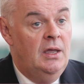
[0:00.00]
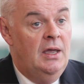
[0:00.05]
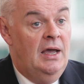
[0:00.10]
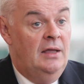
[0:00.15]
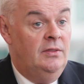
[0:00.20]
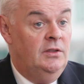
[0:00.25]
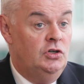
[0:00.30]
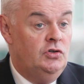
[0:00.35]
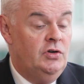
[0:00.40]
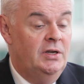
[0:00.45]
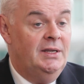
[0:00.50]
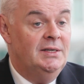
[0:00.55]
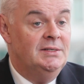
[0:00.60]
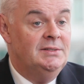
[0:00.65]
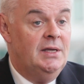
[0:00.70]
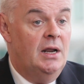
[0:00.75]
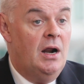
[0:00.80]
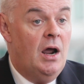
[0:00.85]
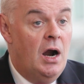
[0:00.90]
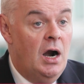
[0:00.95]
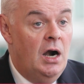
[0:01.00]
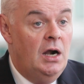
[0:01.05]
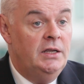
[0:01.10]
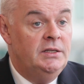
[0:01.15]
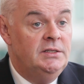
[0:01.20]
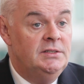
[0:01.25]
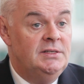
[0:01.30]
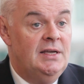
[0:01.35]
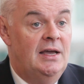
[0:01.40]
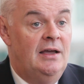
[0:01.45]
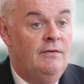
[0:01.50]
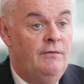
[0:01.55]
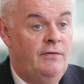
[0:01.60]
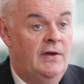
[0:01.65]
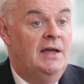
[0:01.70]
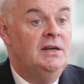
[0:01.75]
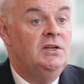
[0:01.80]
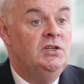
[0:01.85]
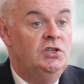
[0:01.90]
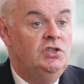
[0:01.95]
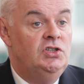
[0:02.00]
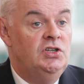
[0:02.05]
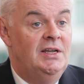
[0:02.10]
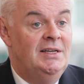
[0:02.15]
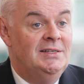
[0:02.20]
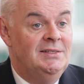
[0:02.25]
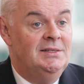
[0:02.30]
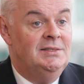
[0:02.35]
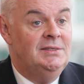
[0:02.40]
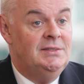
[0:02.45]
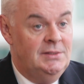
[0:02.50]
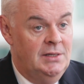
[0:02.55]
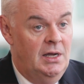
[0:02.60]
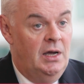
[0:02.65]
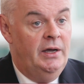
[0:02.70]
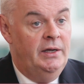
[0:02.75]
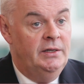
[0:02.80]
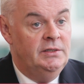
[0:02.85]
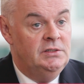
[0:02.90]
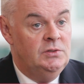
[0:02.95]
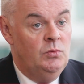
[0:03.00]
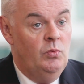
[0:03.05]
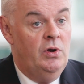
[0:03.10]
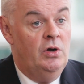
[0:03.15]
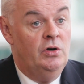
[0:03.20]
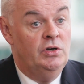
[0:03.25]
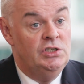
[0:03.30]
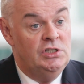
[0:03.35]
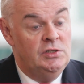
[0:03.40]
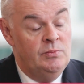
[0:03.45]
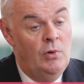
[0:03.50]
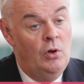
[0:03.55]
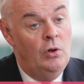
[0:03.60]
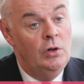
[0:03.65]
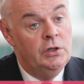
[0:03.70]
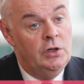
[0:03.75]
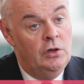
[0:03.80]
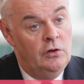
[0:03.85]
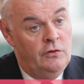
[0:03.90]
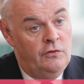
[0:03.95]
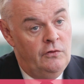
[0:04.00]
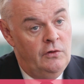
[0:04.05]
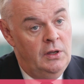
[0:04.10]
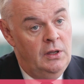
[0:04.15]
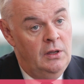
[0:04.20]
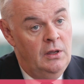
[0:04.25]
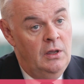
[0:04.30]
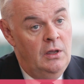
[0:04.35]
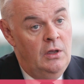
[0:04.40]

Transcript: And the trick is that Ireland's advantage is its size. We are a small country,